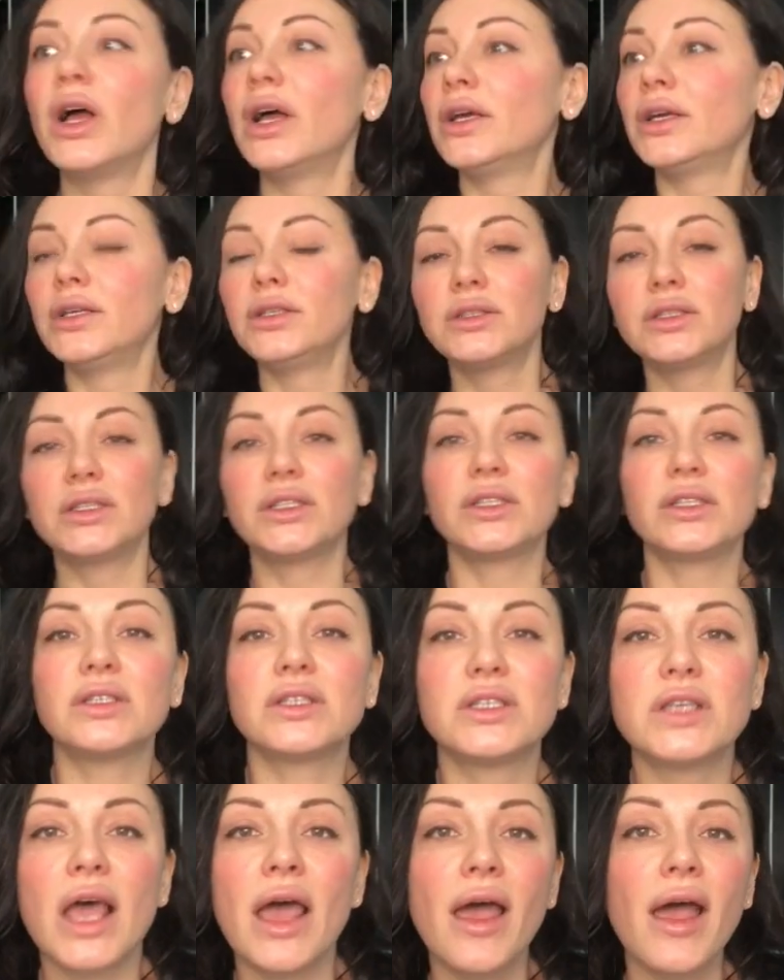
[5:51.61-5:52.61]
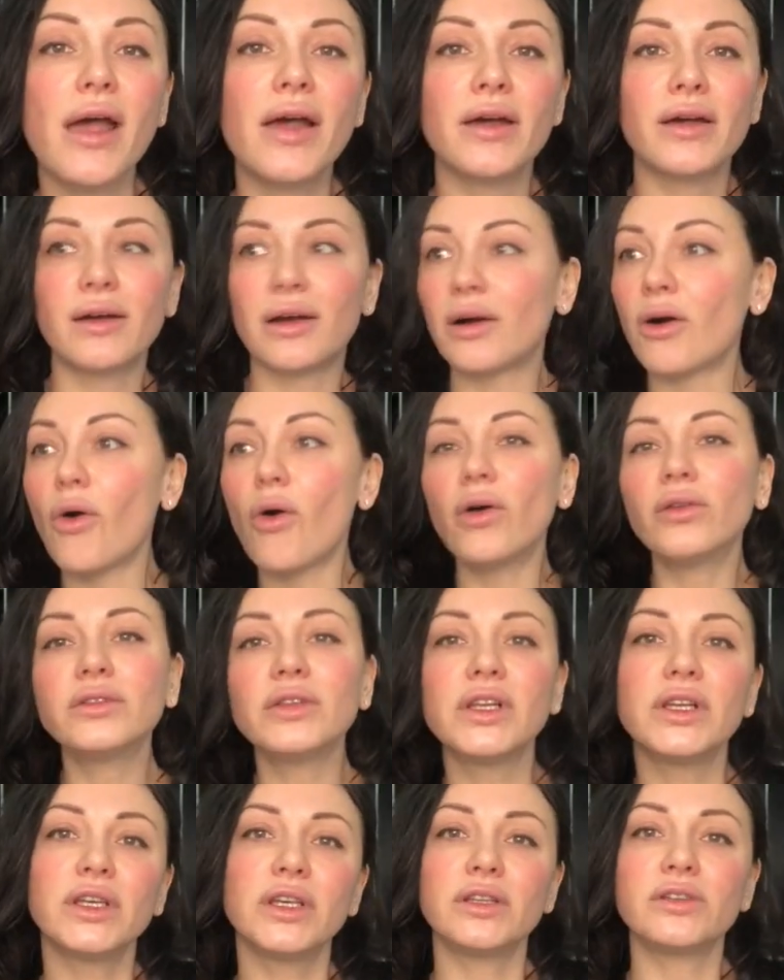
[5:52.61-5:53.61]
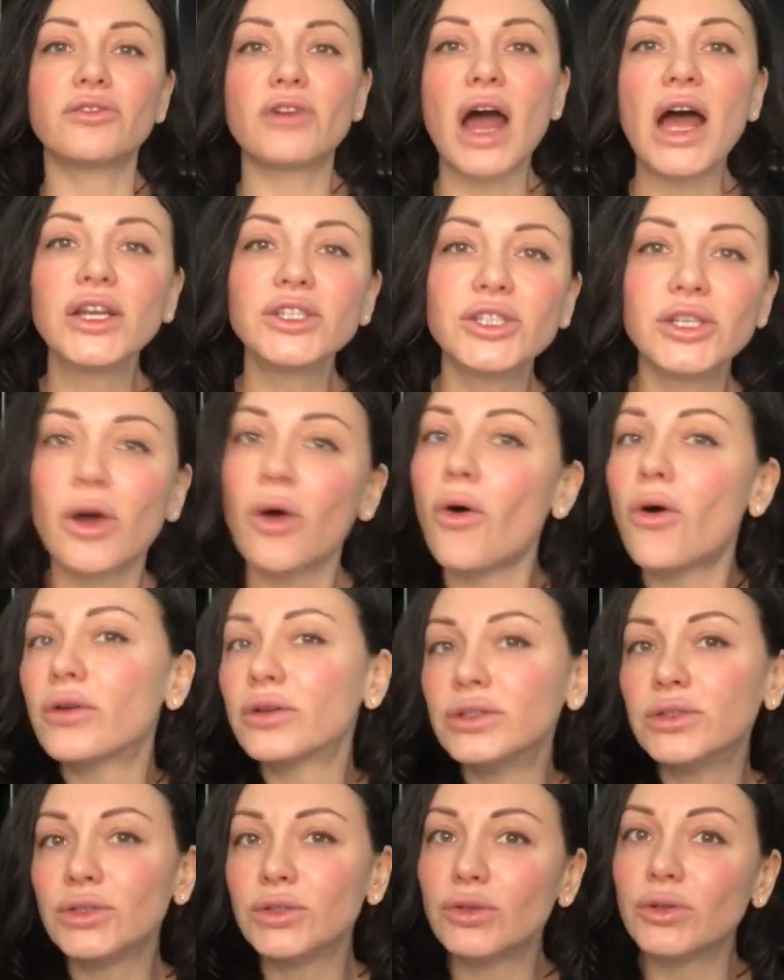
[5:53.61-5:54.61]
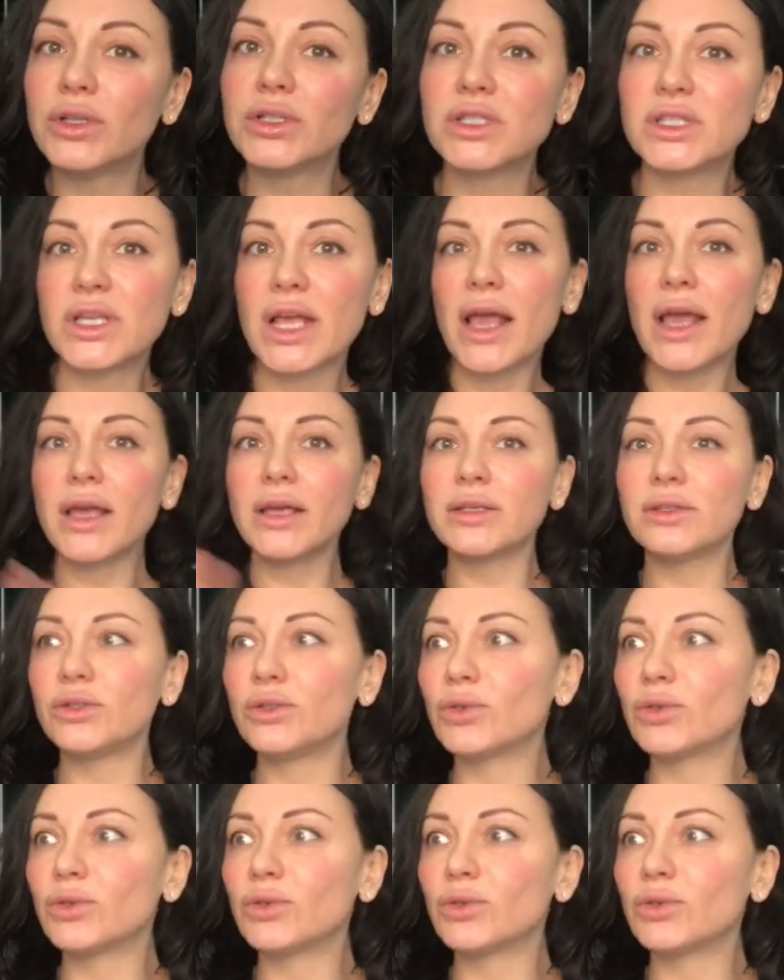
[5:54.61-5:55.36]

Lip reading: It's there only in Russia or in USA.